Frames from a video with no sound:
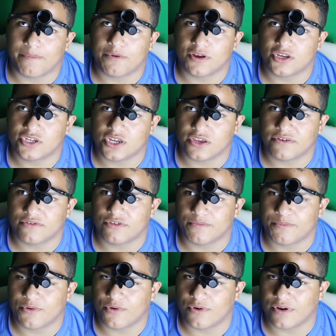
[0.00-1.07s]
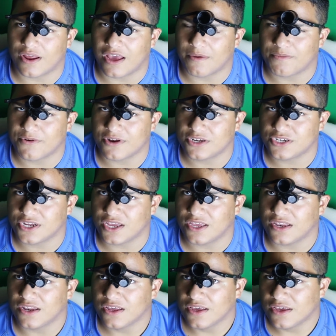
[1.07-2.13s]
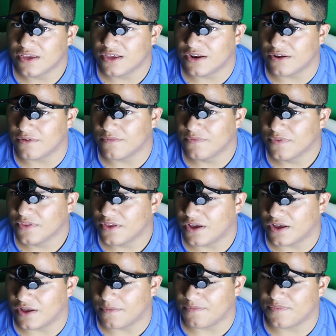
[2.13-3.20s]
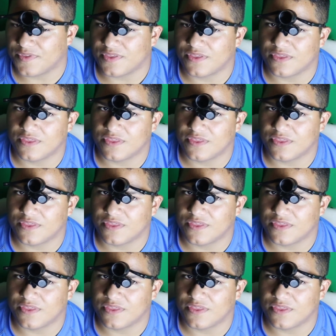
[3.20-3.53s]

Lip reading: appreciate your support. I appreciate the